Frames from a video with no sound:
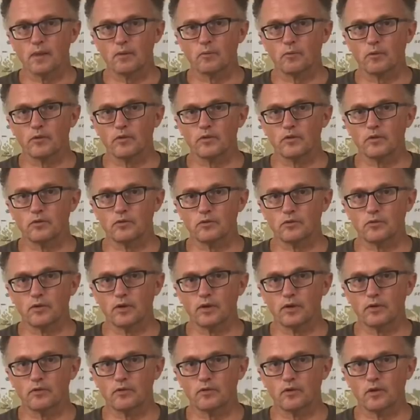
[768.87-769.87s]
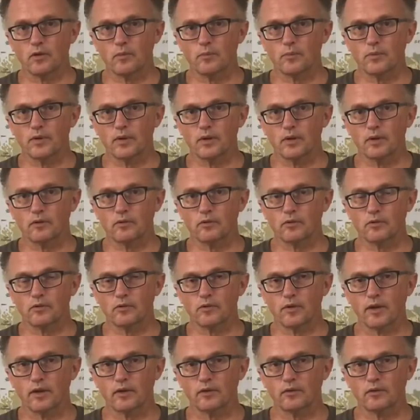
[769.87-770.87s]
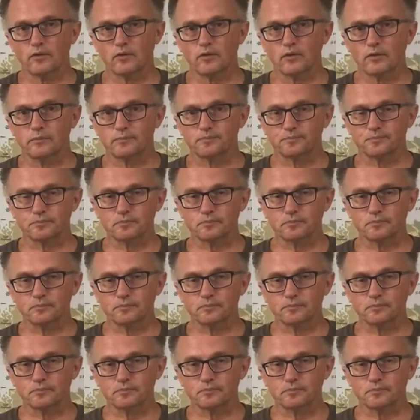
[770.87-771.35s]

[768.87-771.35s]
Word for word: when these grids are being stressed.